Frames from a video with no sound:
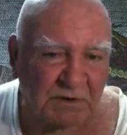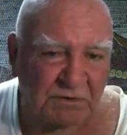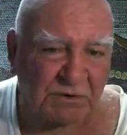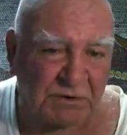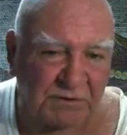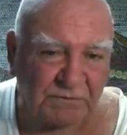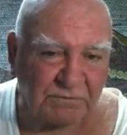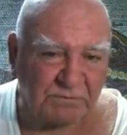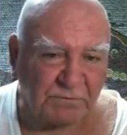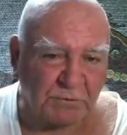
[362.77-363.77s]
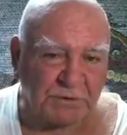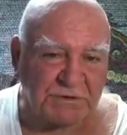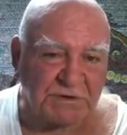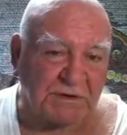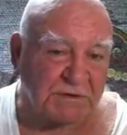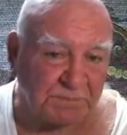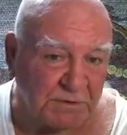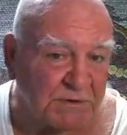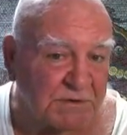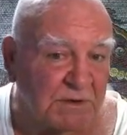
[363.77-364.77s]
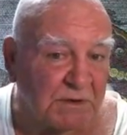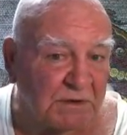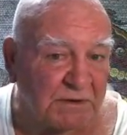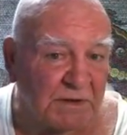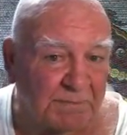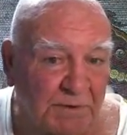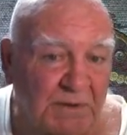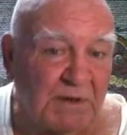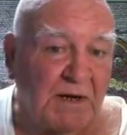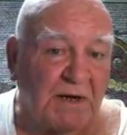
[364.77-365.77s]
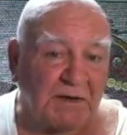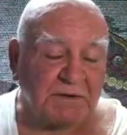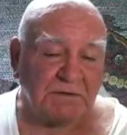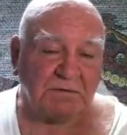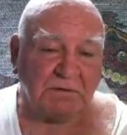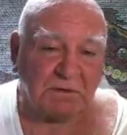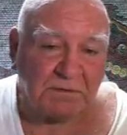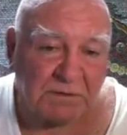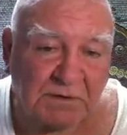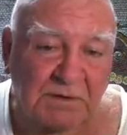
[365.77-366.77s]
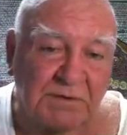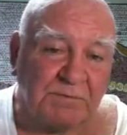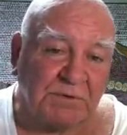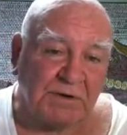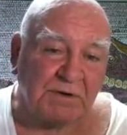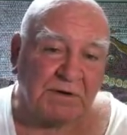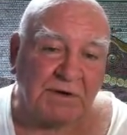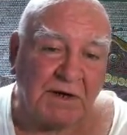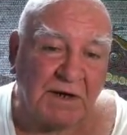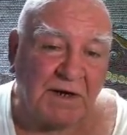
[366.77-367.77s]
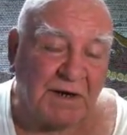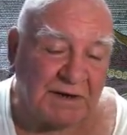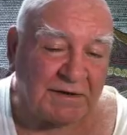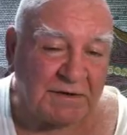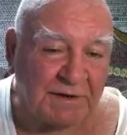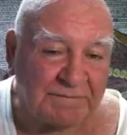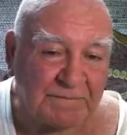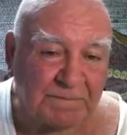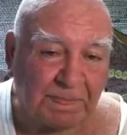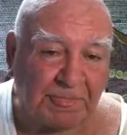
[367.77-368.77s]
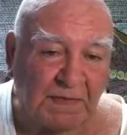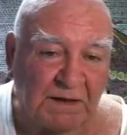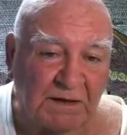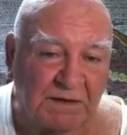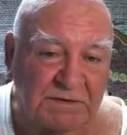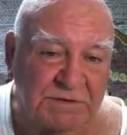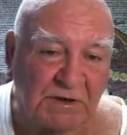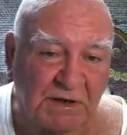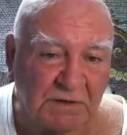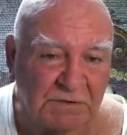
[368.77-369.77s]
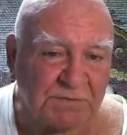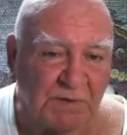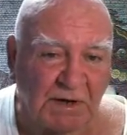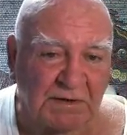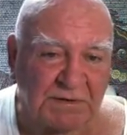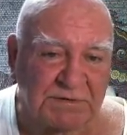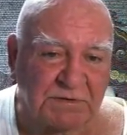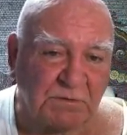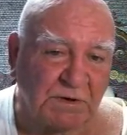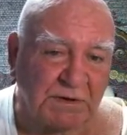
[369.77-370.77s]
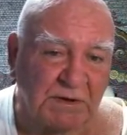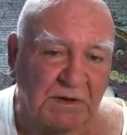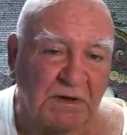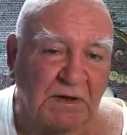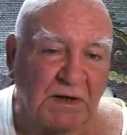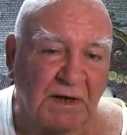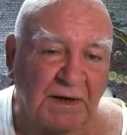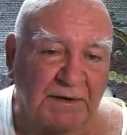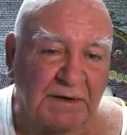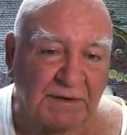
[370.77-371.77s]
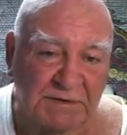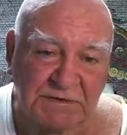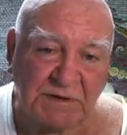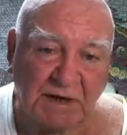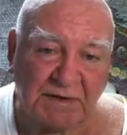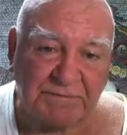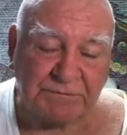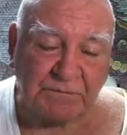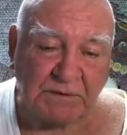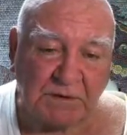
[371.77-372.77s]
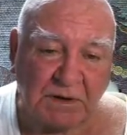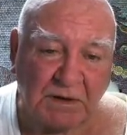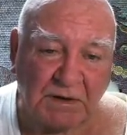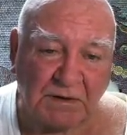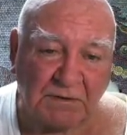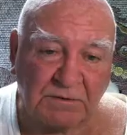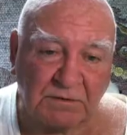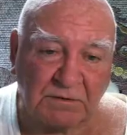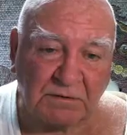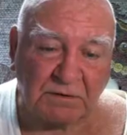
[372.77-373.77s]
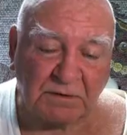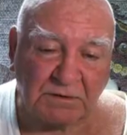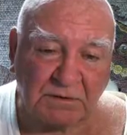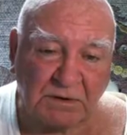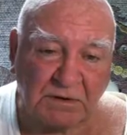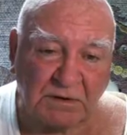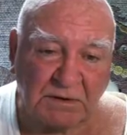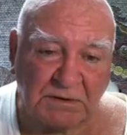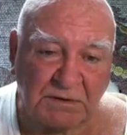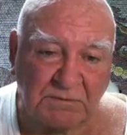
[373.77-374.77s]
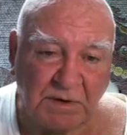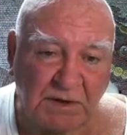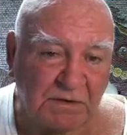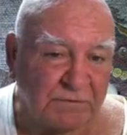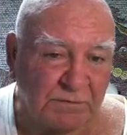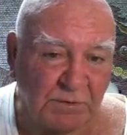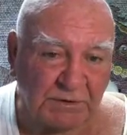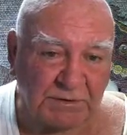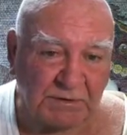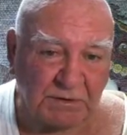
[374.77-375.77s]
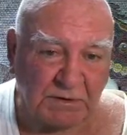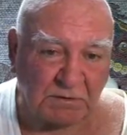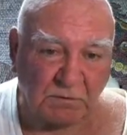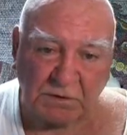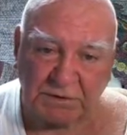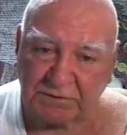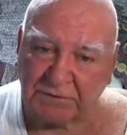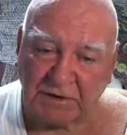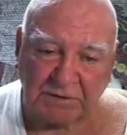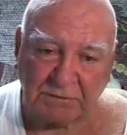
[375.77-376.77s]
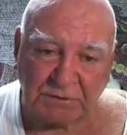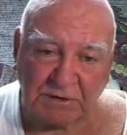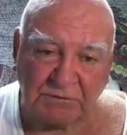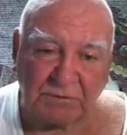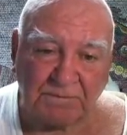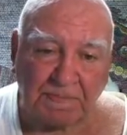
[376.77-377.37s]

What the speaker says: 30, 40 cents a piece dip. Uh, oh, they're a little brighter there, and uh, and so I always buy at least 20. Now this time, uh, uh, it didn't matter if you bought one or five or whatever,